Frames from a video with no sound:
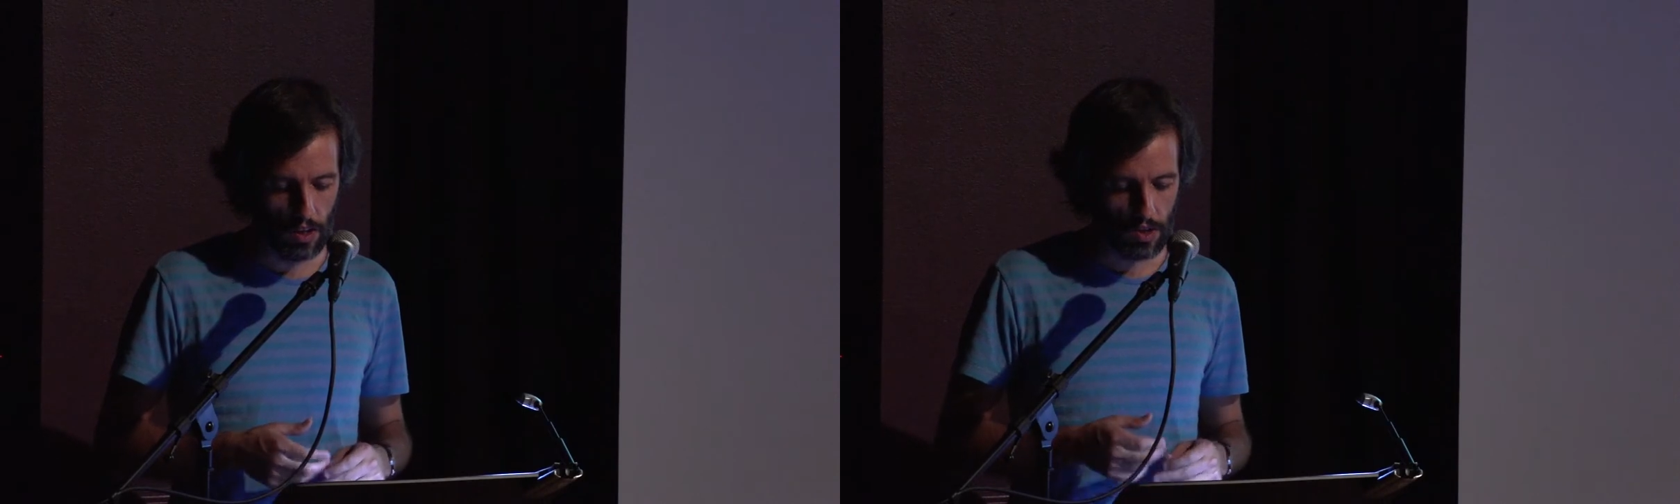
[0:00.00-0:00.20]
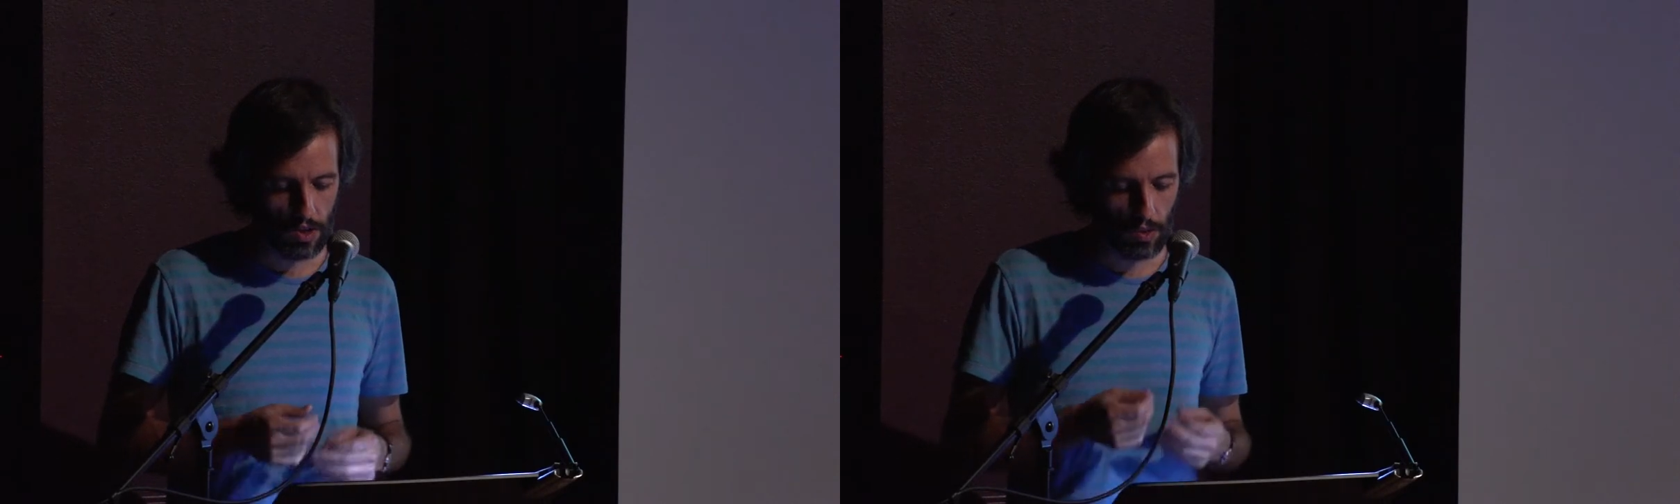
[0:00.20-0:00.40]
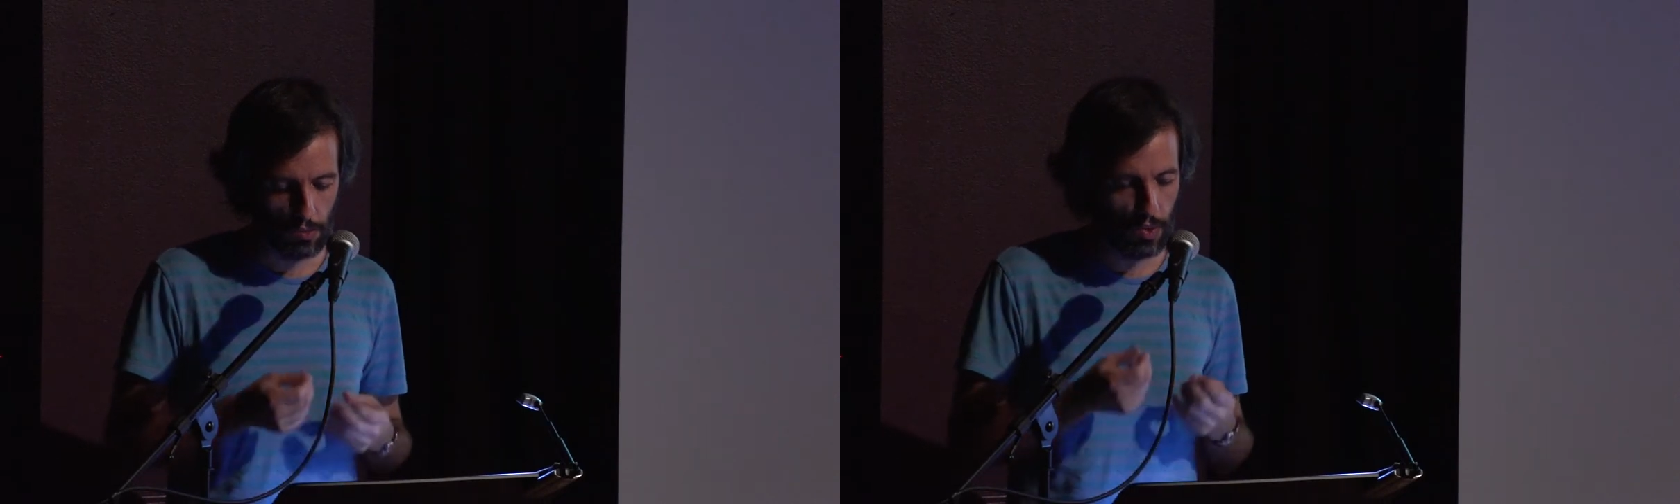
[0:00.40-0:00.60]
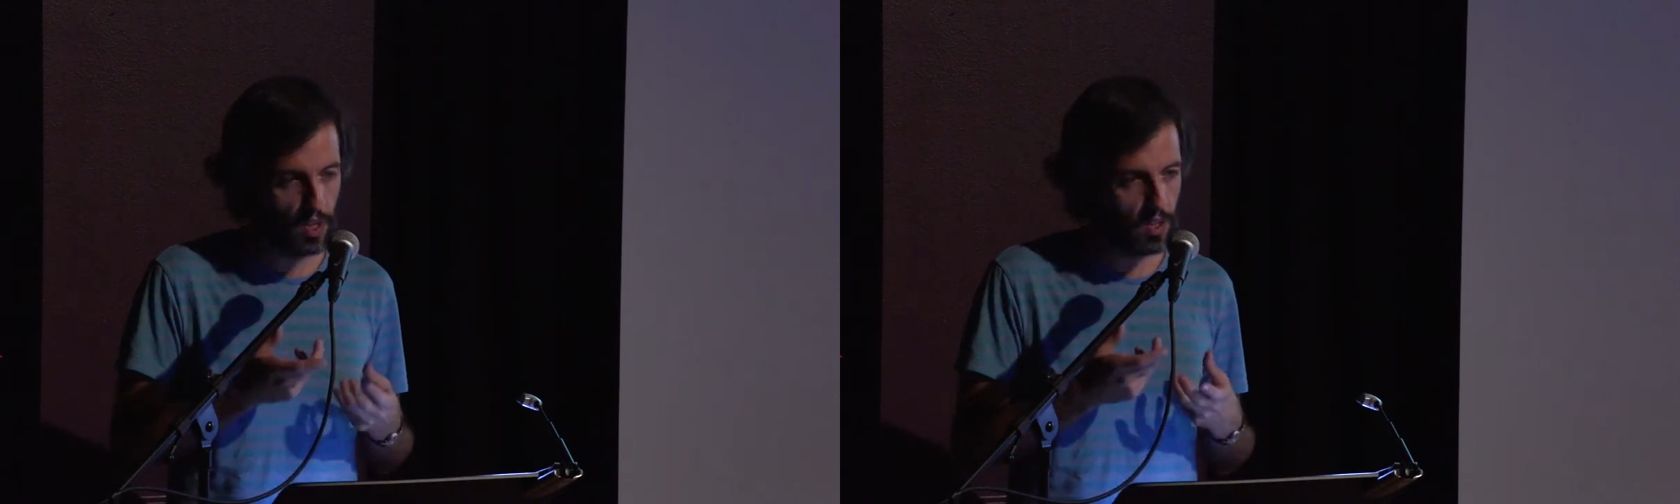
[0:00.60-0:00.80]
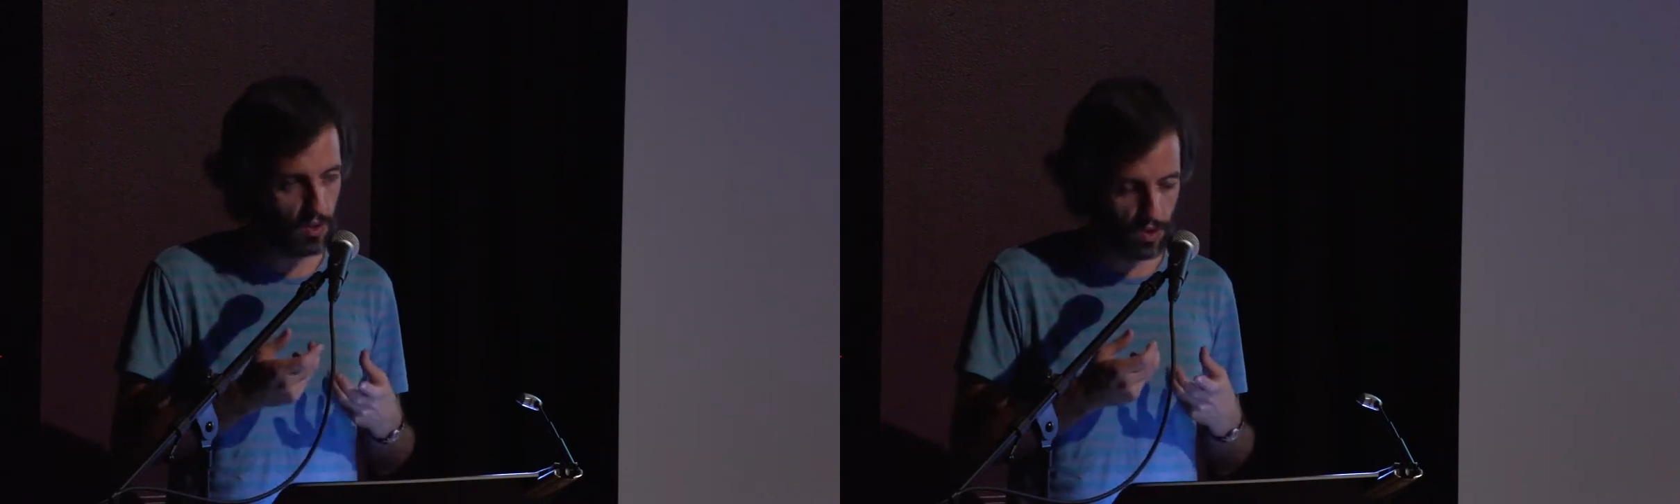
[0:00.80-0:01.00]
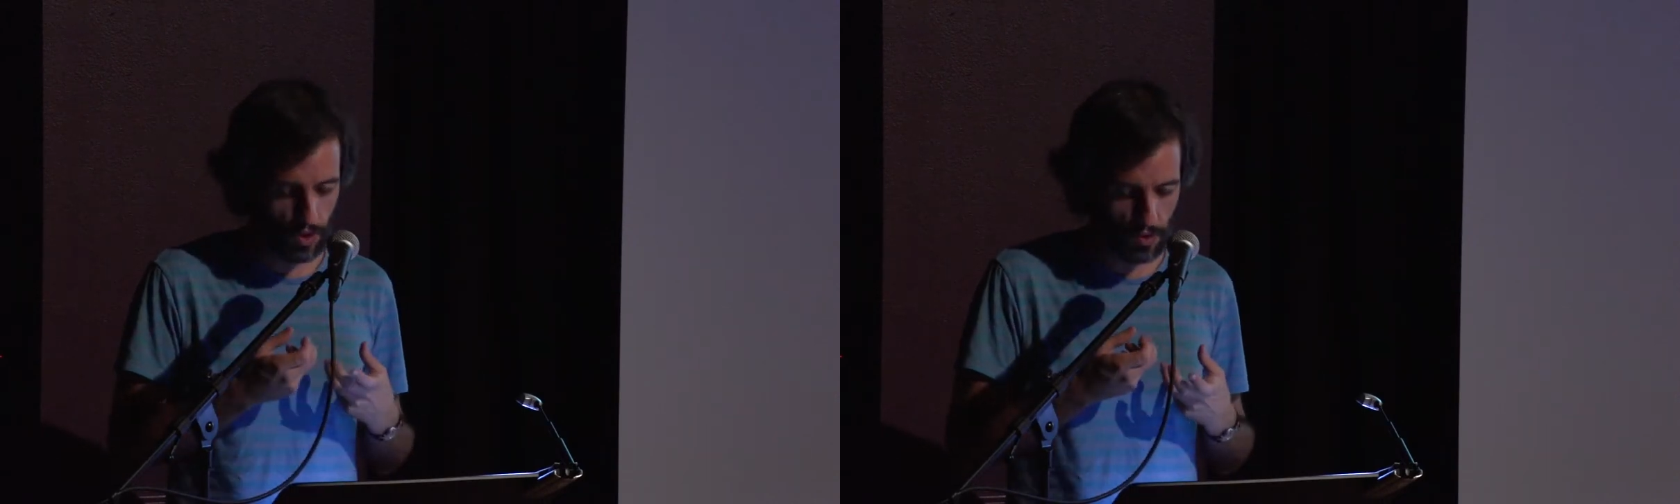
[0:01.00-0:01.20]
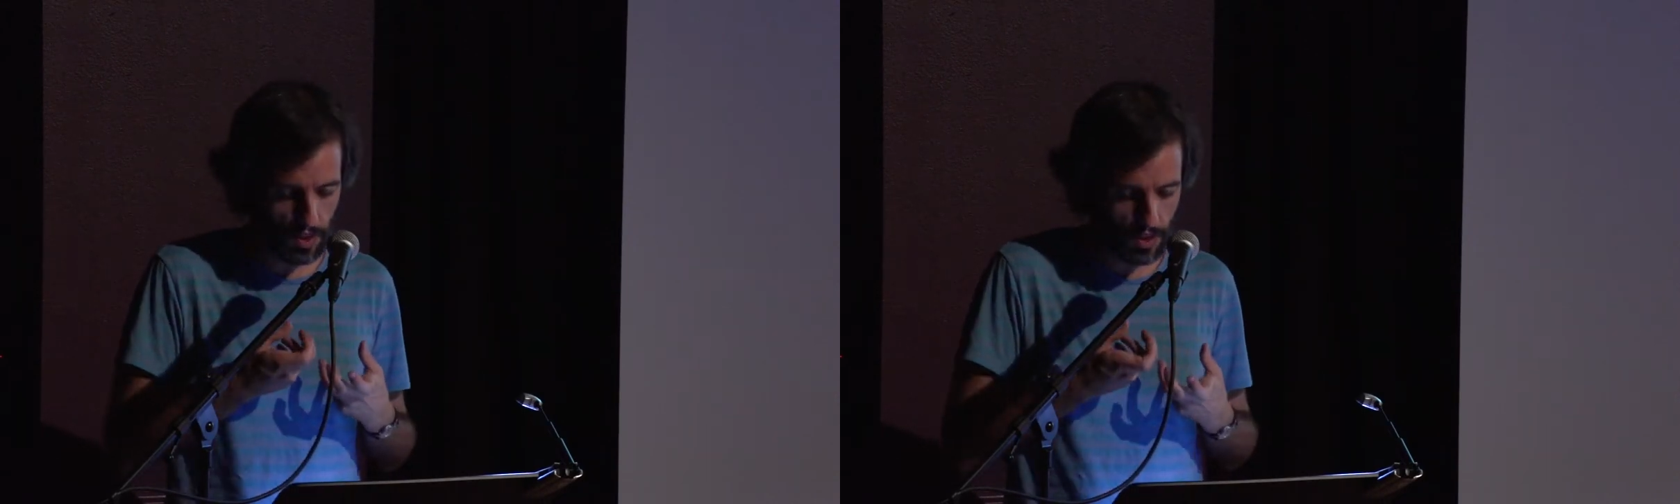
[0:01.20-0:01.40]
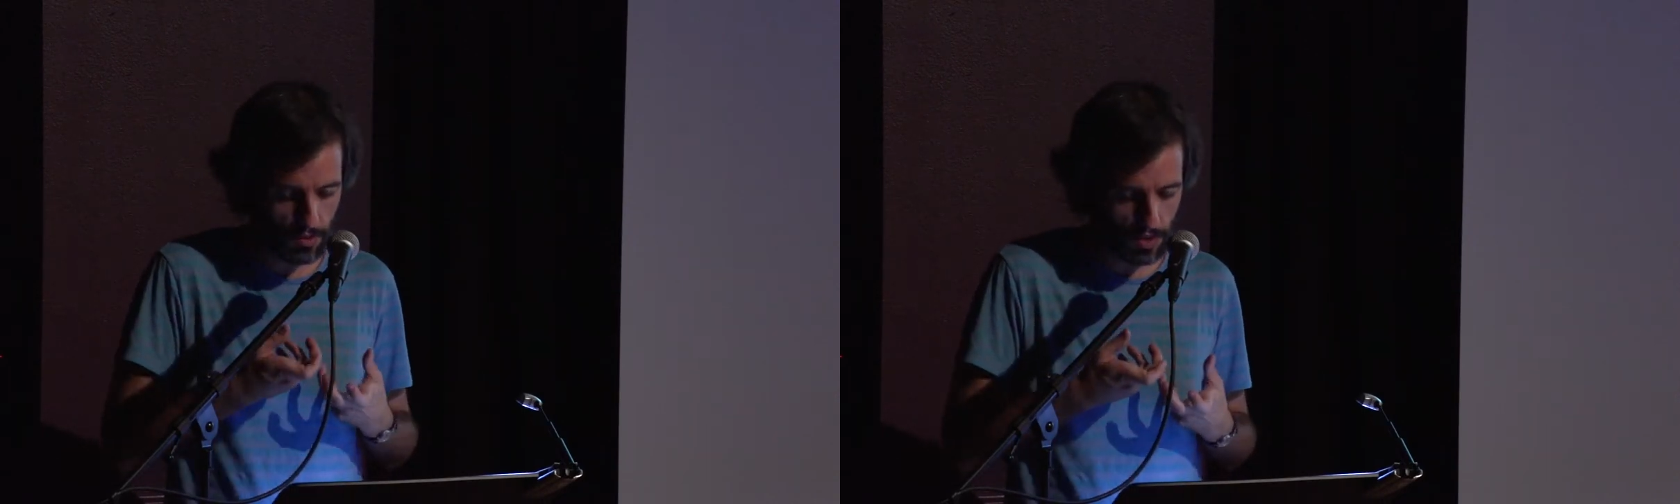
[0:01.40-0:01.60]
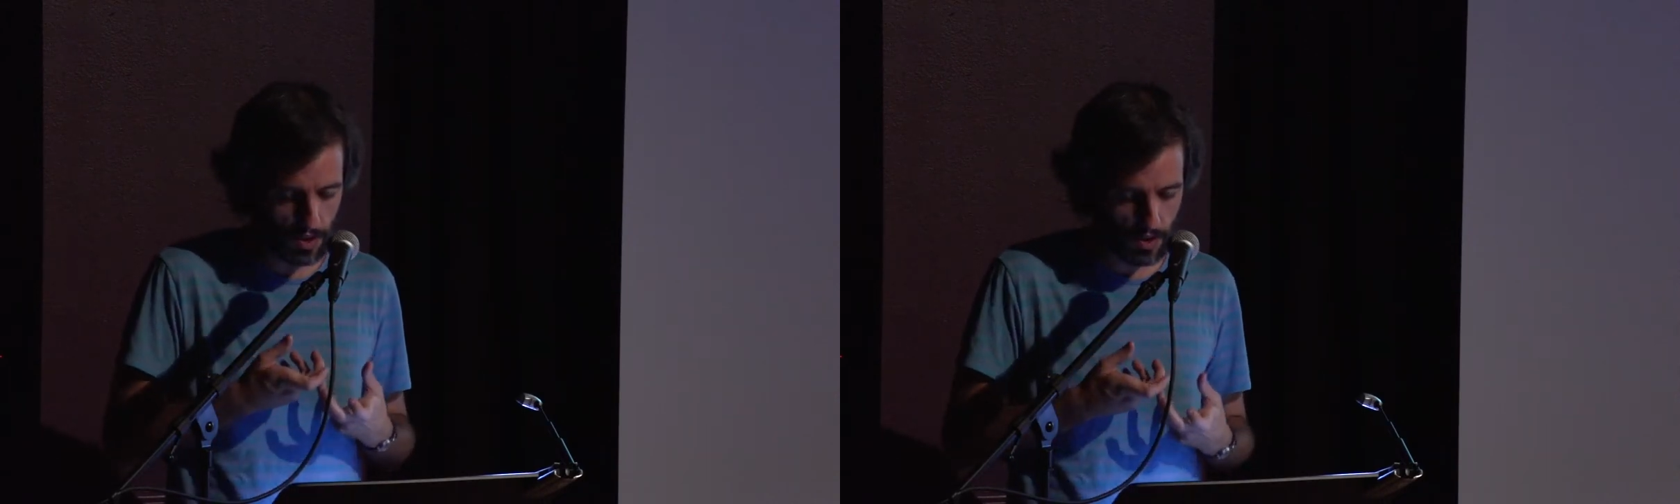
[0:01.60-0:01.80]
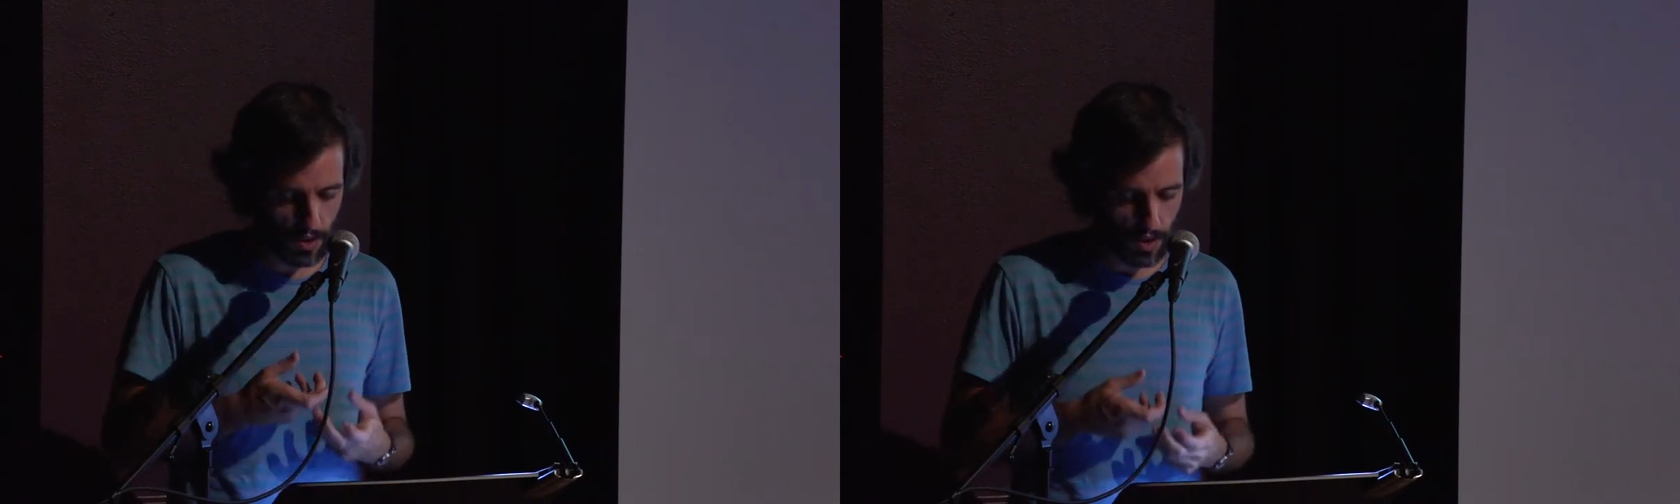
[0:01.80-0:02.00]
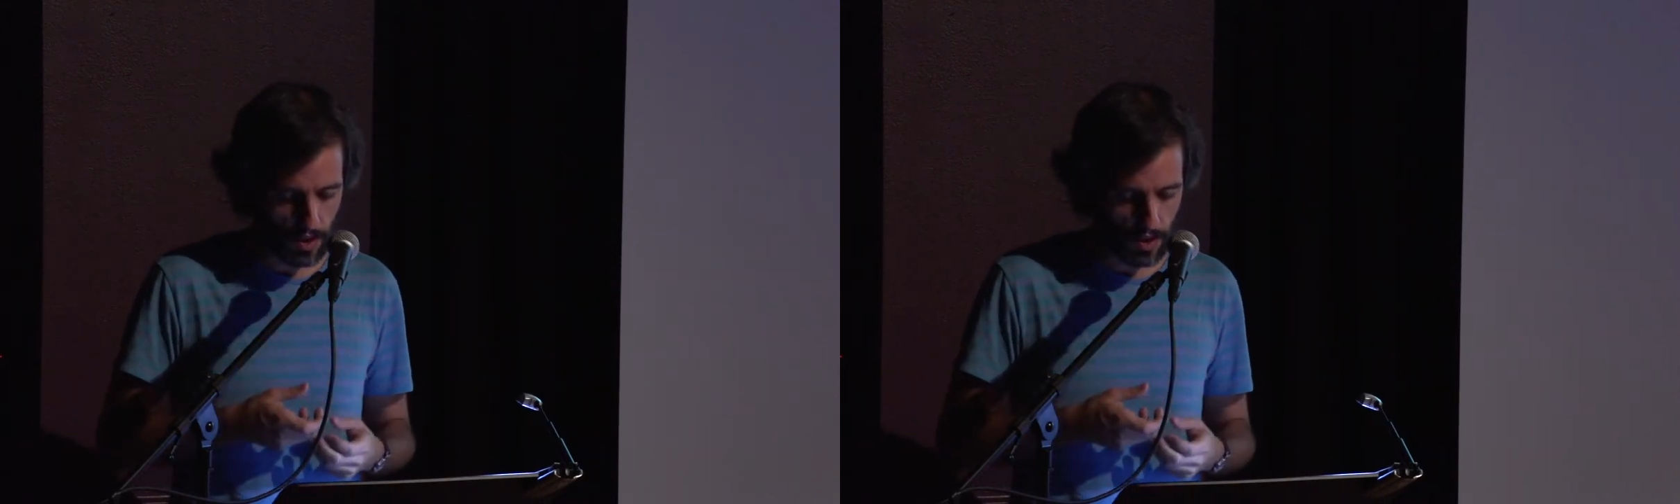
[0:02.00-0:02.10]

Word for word: so brittle, so intimate,